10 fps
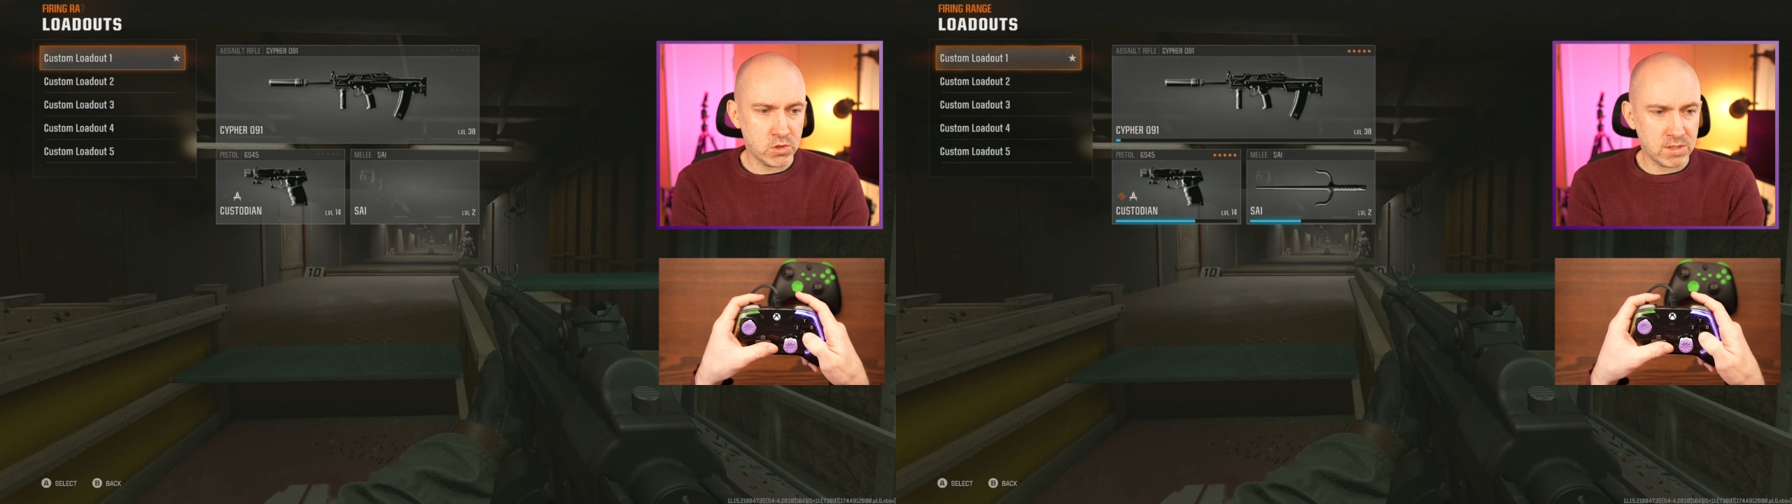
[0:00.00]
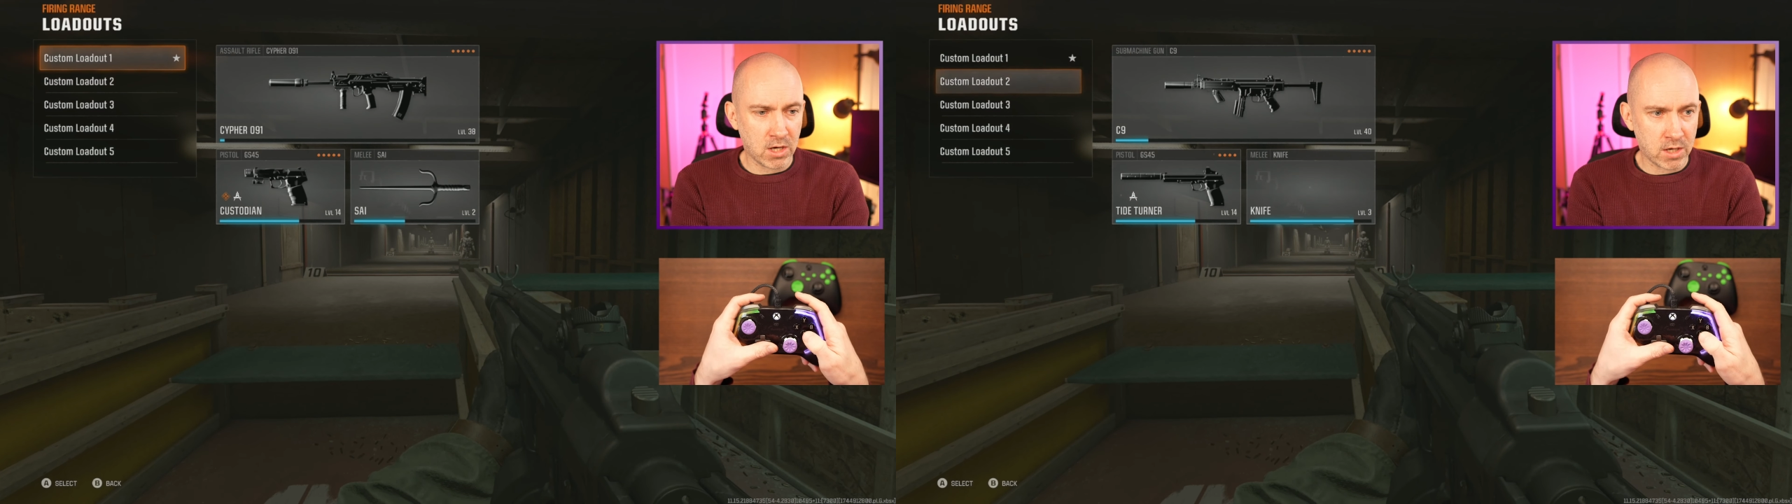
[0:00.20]

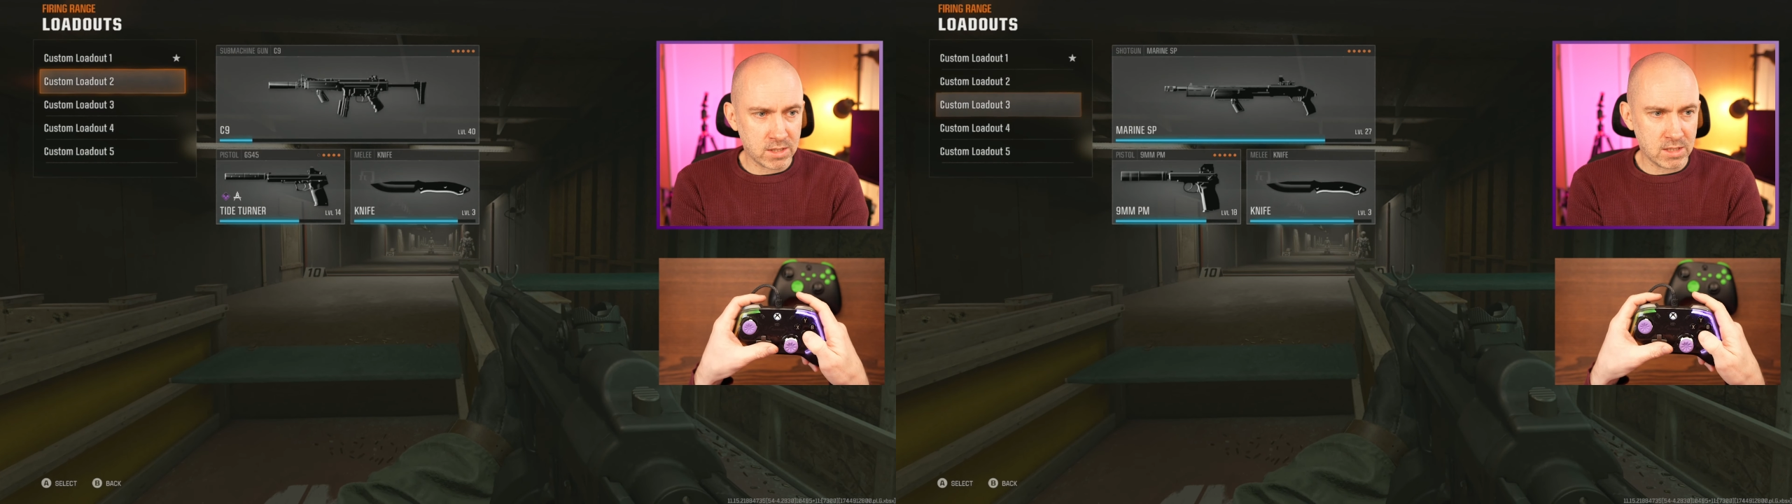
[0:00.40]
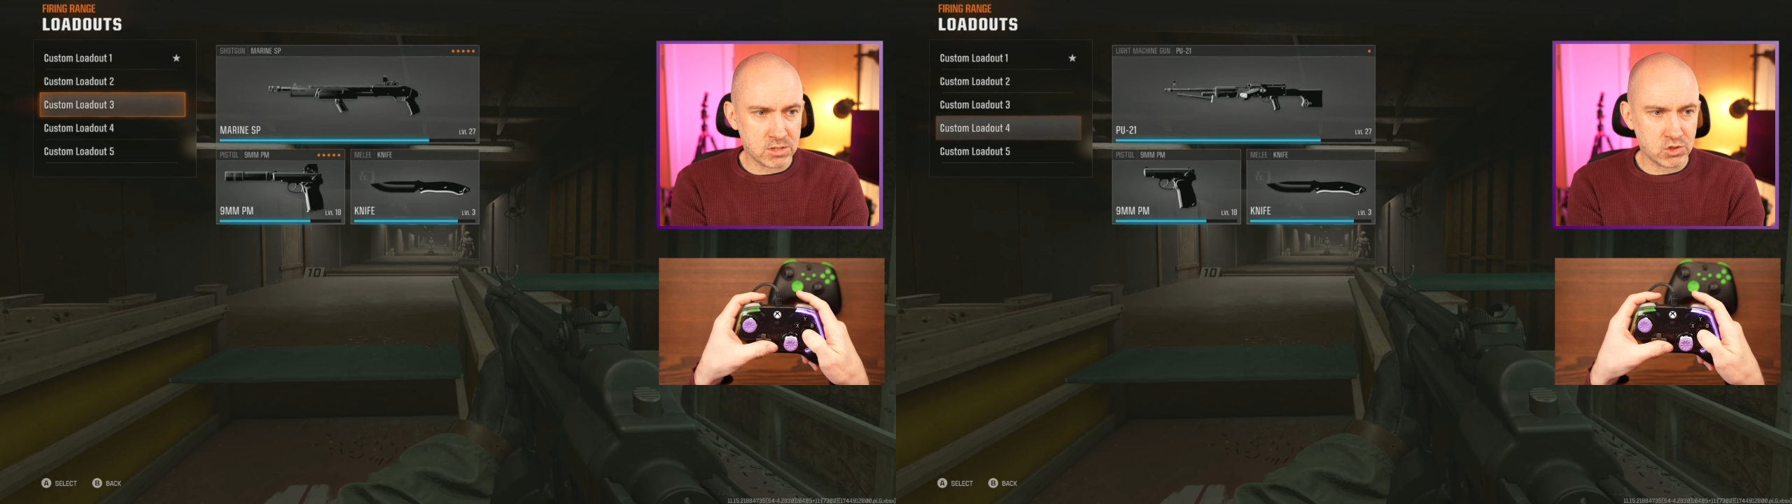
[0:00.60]
to the
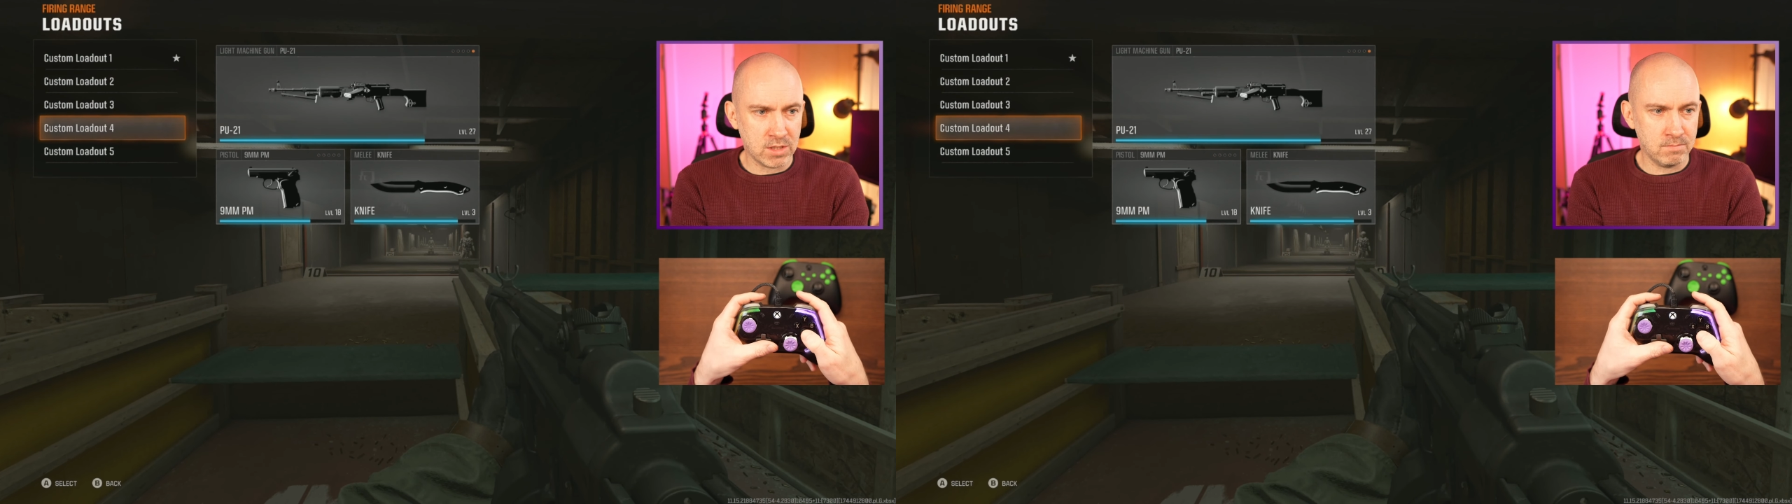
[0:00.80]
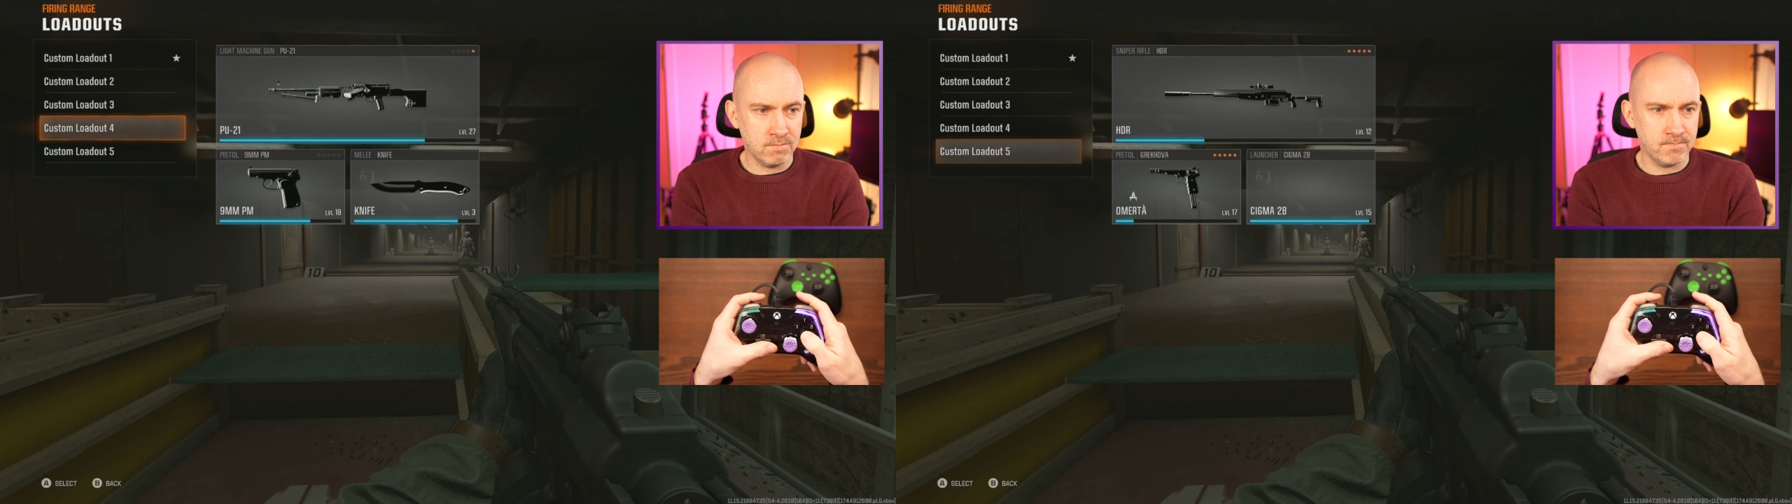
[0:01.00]
other
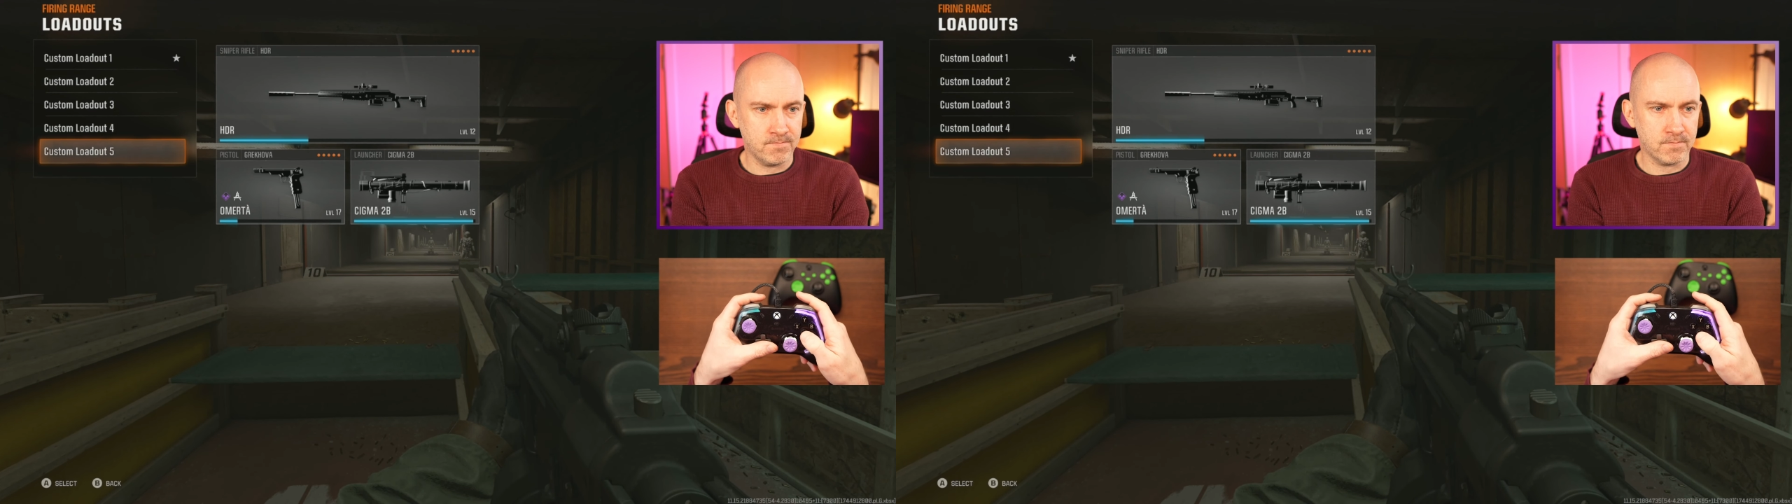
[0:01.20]
extreme,